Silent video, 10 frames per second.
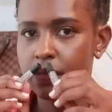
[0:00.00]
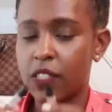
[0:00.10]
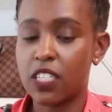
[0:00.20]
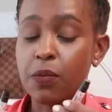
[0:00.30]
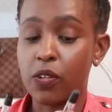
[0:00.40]

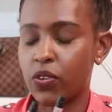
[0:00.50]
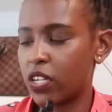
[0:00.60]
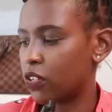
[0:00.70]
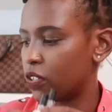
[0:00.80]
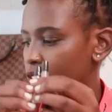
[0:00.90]
They smell
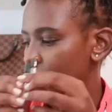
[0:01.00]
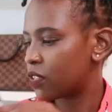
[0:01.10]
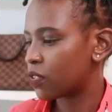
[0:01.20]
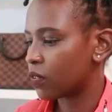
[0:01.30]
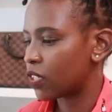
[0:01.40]
really good.
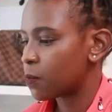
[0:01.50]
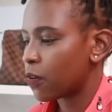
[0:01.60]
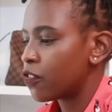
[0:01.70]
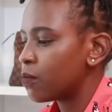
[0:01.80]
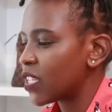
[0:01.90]
So there's
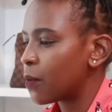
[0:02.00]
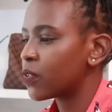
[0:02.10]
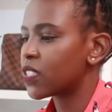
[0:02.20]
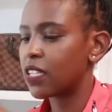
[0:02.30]
perfume samples